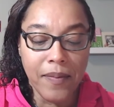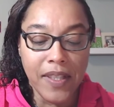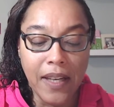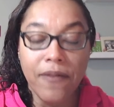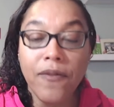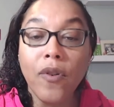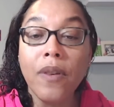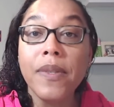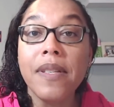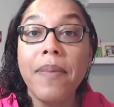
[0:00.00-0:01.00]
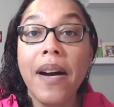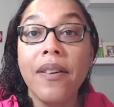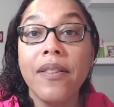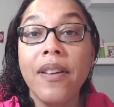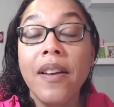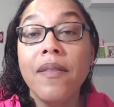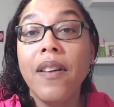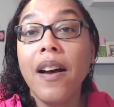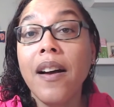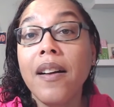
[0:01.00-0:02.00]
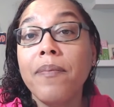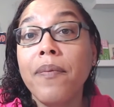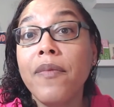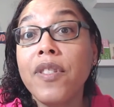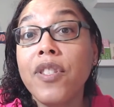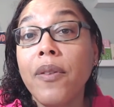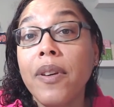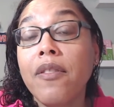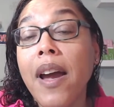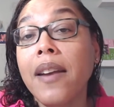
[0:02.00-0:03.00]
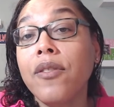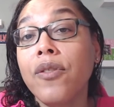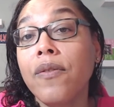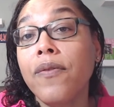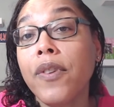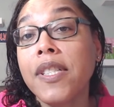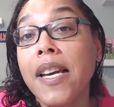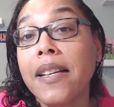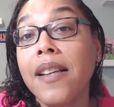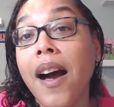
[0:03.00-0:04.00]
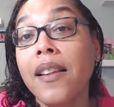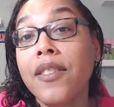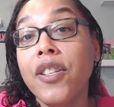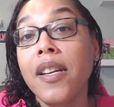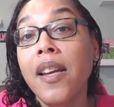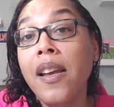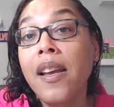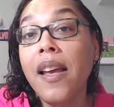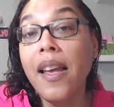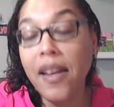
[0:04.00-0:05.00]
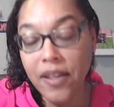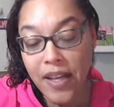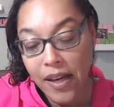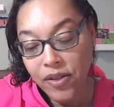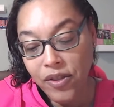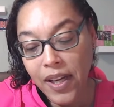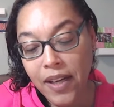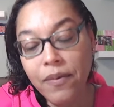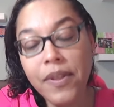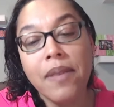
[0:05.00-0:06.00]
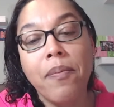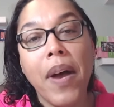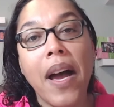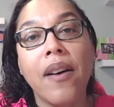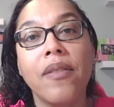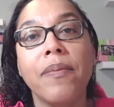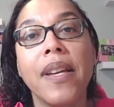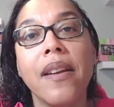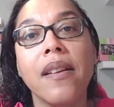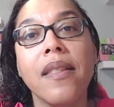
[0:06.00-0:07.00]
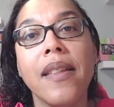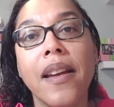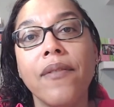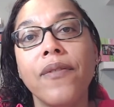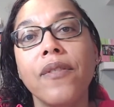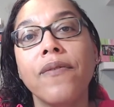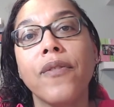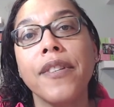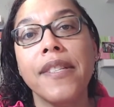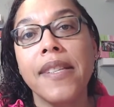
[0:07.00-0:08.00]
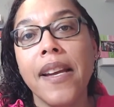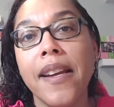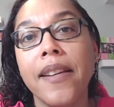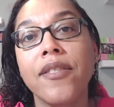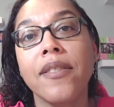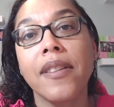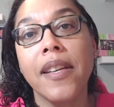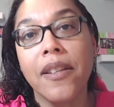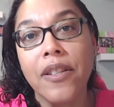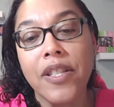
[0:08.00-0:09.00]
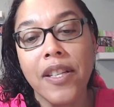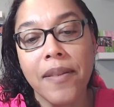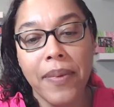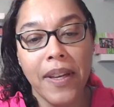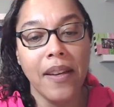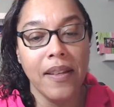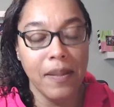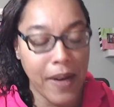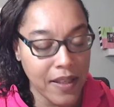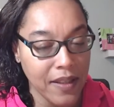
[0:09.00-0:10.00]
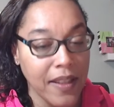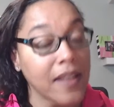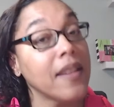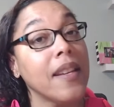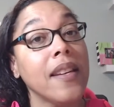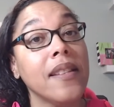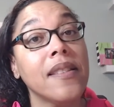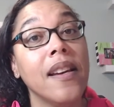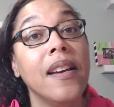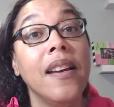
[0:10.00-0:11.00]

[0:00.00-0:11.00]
Day four was about showing gratitude for technology. And yesterday was about being thankful for sage leadership, especially in these